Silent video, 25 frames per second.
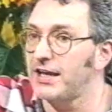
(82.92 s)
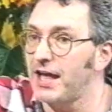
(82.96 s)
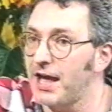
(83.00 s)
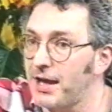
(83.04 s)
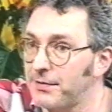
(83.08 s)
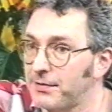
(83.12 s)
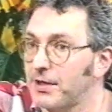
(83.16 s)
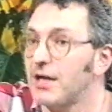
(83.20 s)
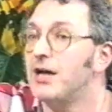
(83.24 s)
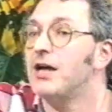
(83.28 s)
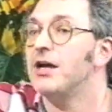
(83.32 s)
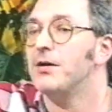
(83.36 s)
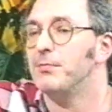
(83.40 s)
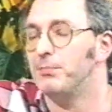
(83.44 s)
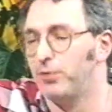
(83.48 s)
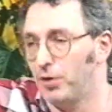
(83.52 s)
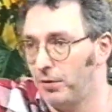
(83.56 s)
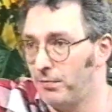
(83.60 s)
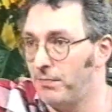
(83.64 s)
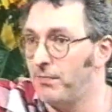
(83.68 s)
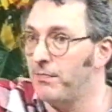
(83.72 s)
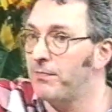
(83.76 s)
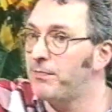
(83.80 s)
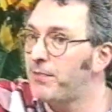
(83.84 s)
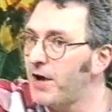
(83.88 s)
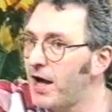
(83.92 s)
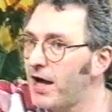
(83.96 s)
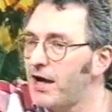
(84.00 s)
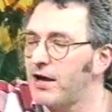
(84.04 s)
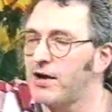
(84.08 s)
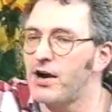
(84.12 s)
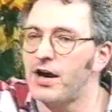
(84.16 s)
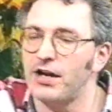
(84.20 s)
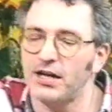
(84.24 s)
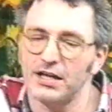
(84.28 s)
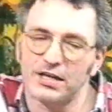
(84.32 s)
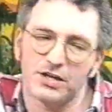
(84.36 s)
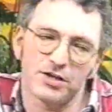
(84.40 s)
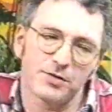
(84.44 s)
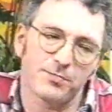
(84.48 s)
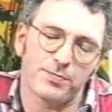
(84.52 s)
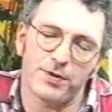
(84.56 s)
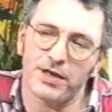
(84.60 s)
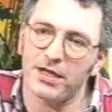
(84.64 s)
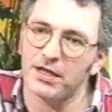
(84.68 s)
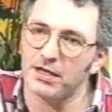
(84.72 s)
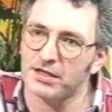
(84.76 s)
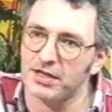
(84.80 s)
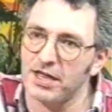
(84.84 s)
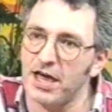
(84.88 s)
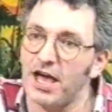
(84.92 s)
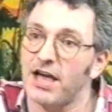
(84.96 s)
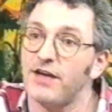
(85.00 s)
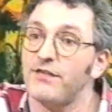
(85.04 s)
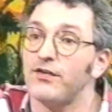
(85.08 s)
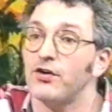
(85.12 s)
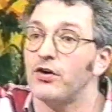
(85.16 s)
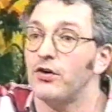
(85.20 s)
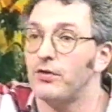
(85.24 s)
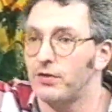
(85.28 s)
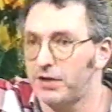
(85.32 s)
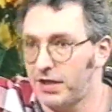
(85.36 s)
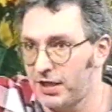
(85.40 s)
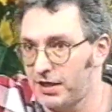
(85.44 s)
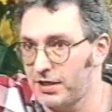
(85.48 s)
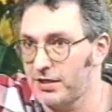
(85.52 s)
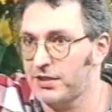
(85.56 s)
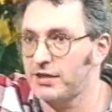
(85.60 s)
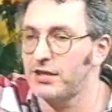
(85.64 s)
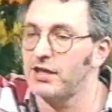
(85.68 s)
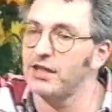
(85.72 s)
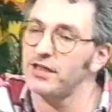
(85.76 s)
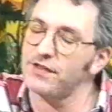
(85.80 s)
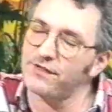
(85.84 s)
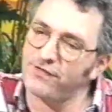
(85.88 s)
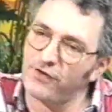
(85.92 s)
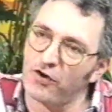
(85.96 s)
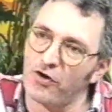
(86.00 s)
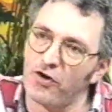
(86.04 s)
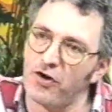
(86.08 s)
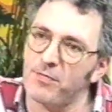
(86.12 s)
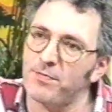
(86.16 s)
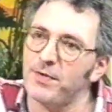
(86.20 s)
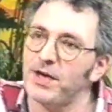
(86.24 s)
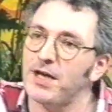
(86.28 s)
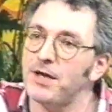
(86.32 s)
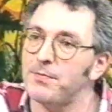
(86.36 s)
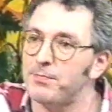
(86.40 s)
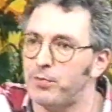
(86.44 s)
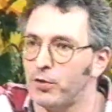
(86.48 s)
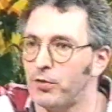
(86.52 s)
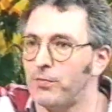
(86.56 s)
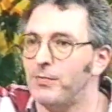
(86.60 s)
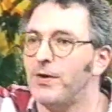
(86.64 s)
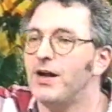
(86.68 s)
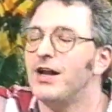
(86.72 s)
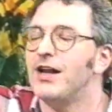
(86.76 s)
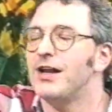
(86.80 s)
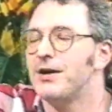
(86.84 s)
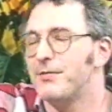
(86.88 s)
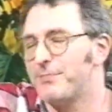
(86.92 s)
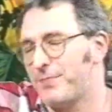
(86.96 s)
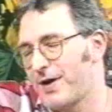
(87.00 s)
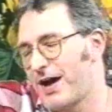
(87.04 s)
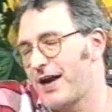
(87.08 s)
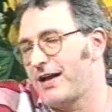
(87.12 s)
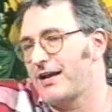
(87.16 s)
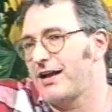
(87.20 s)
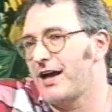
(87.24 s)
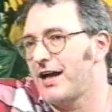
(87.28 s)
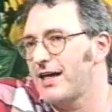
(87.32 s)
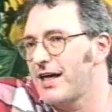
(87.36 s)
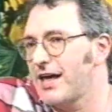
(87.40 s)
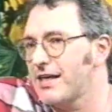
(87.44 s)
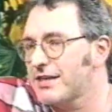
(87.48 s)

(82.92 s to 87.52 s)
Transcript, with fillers: that... One of my favourite songs. But, and it could be Save Your Kisses For Me, bum, back like